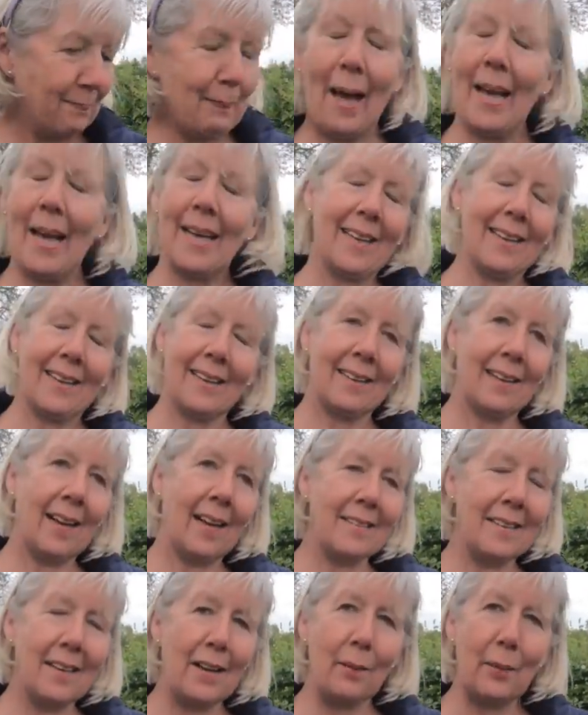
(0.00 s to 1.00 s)
back, I
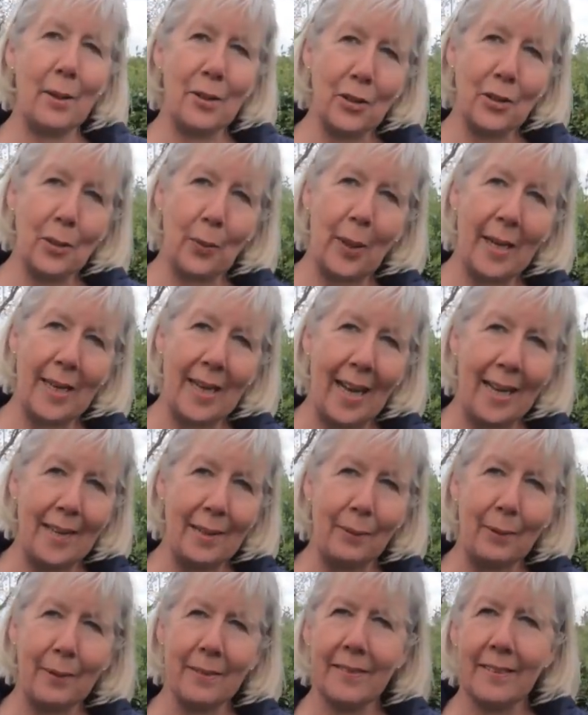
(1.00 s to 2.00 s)
don't know which Queen Anne
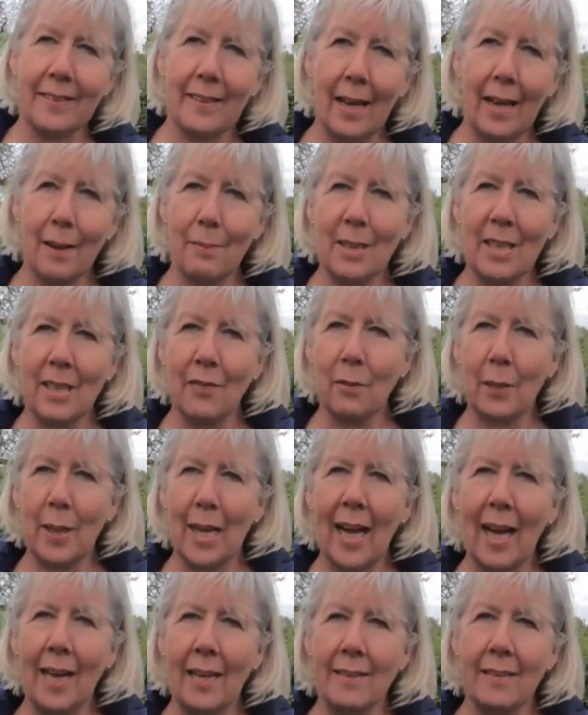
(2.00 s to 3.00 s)
it was. How many the have we
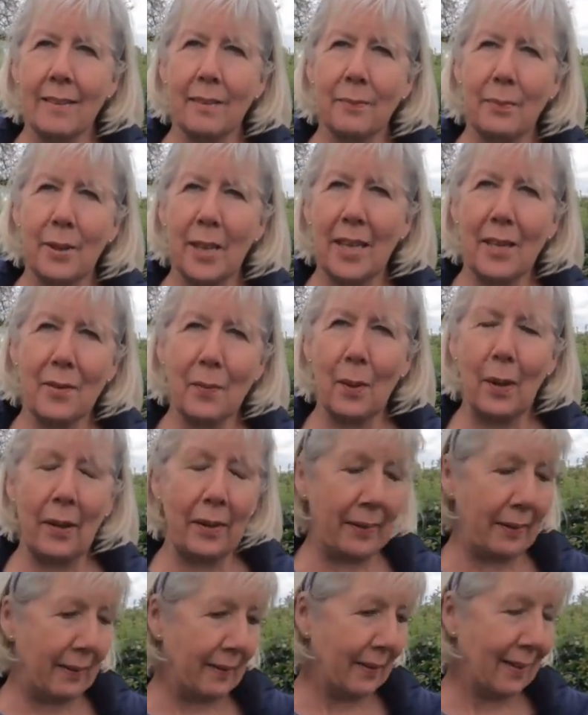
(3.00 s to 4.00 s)
Queen had? Anne, yeah. We had
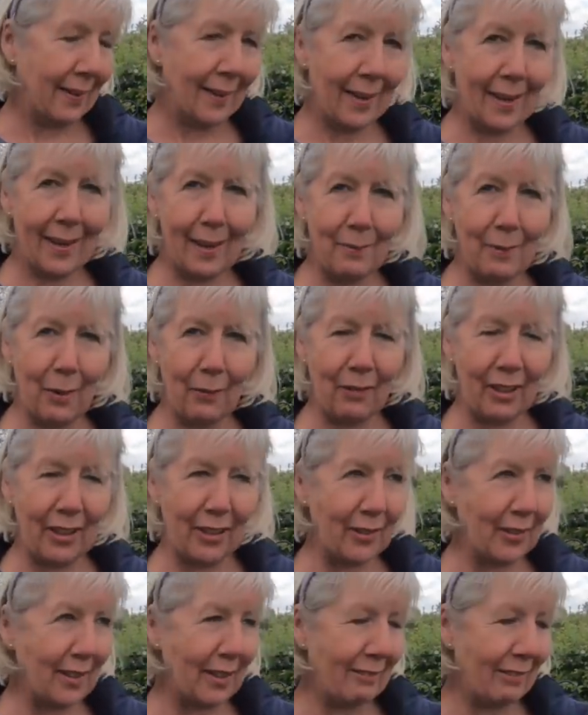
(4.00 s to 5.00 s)
one. I think so. I'm not very
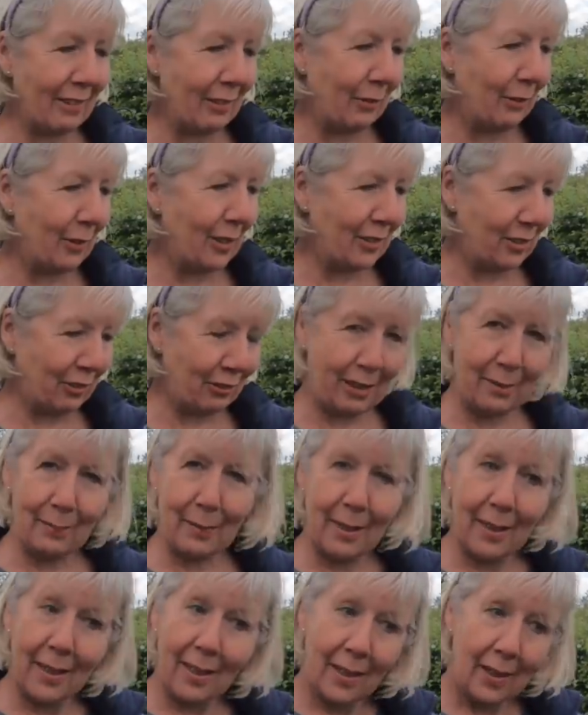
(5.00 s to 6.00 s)
good at real history,
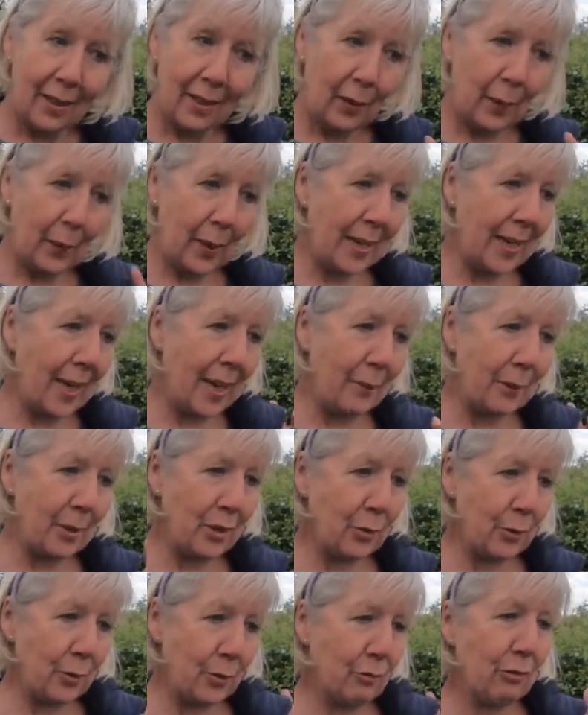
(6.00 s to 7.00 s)
but Queen Anne,
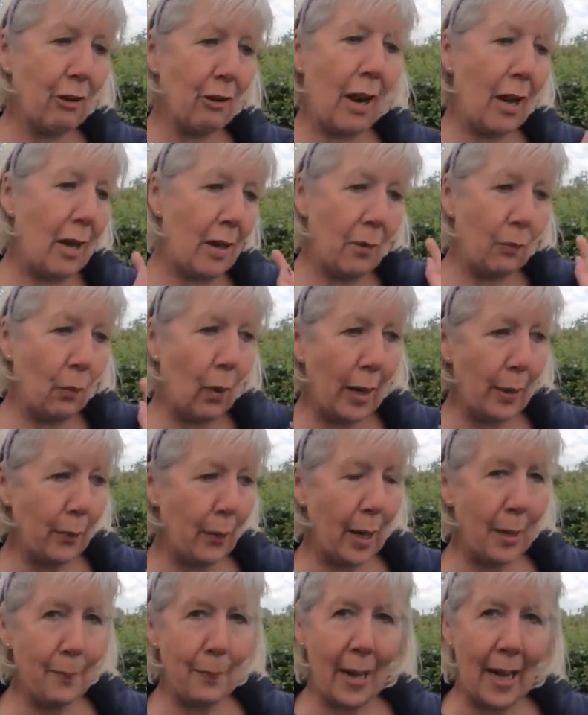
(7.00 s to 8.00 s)
which was right way,
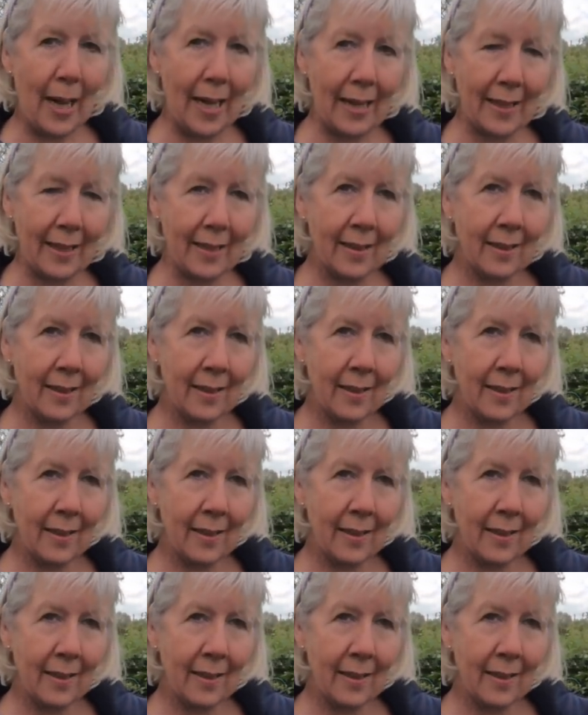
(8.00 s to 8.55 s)
way back.